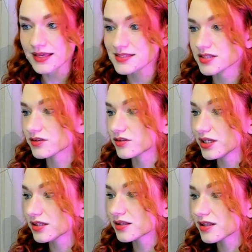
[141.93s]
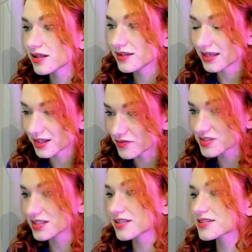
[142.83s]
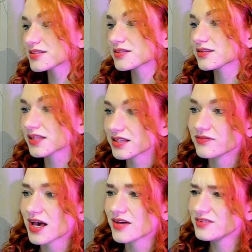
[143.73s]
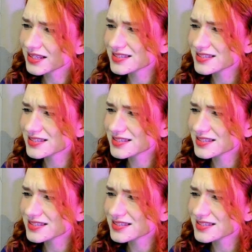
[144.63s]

knight c3, knight f6, e5.